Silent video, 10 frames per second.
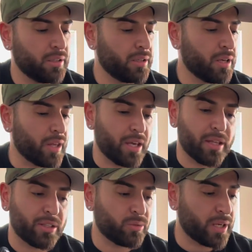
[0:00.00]
And then
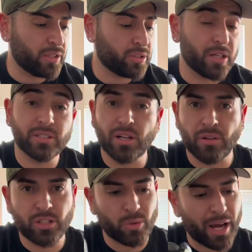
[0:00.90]
that's when I started seeing all
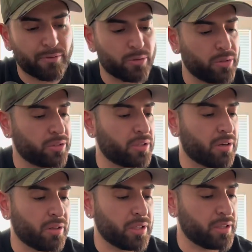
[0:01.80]
these raffles and
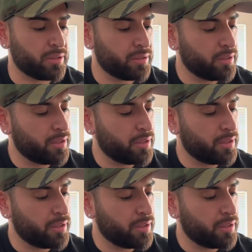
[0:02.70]
all these,